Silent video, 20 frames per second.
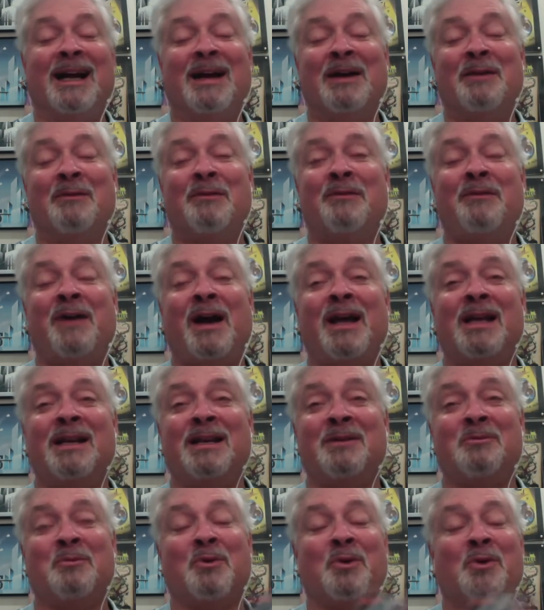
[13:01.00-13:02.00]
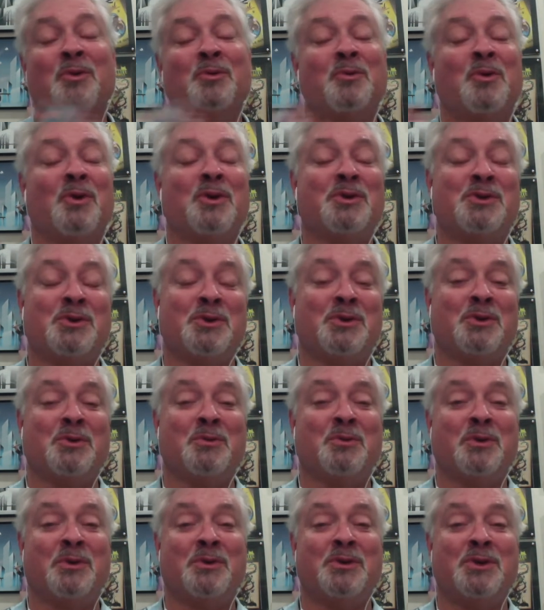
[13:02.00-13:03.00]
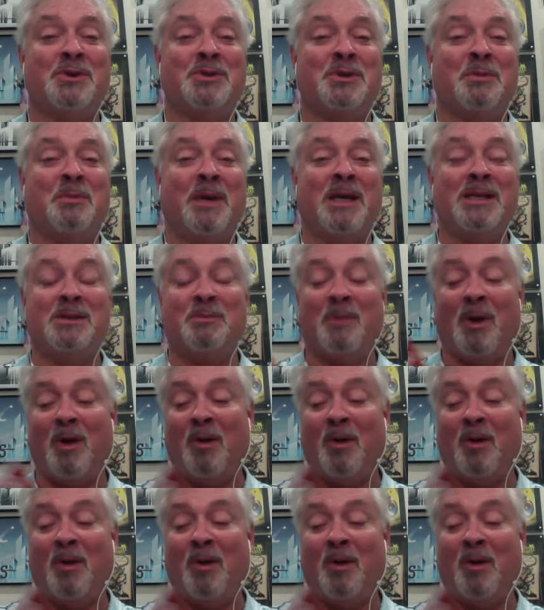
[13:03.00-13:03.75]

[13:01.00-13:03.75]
fight in World War II with just a baseball